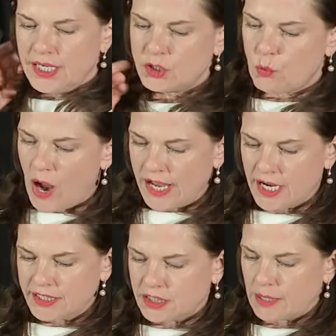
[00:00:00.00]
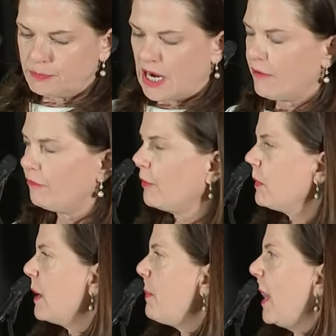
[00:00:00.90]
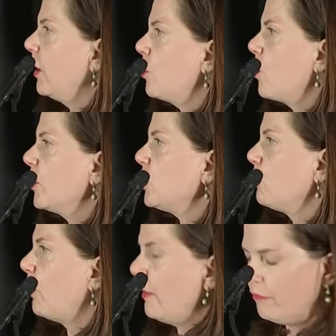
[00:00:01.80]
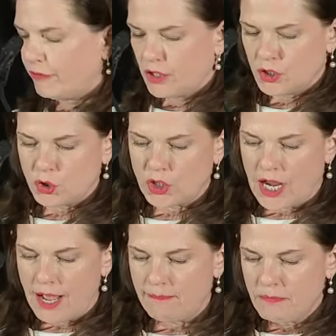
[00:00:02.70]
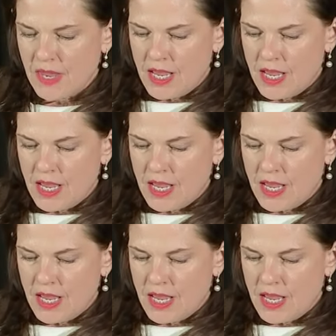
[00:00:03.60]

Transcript: It's why I stepped down from the appellate court to run for this job.